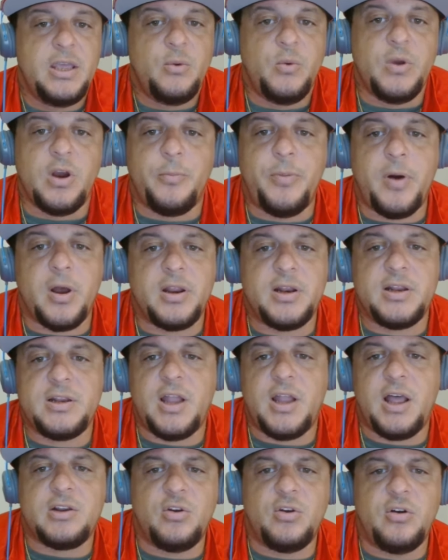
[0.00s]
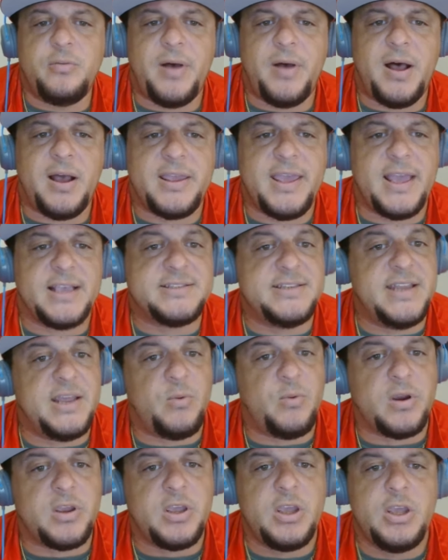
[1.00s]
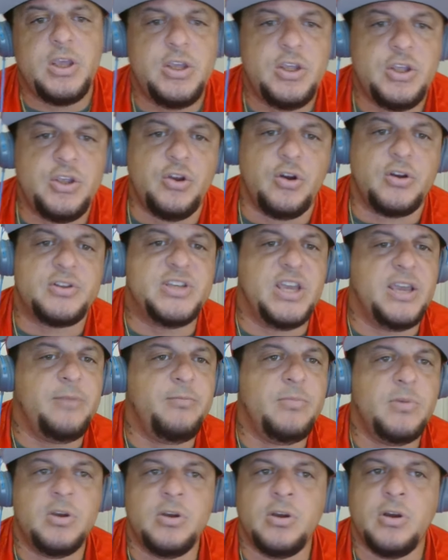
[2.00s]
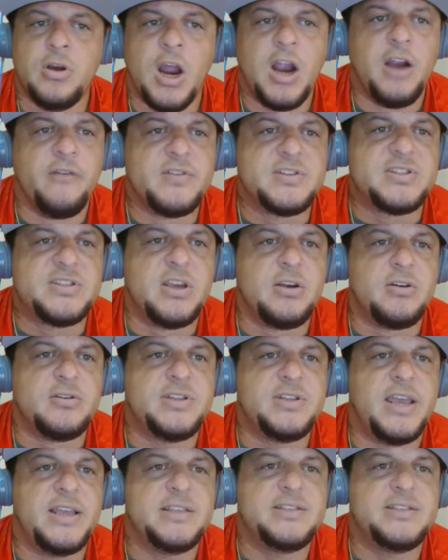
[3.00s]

We are part of the Locked On Podcast Network, your team every single day.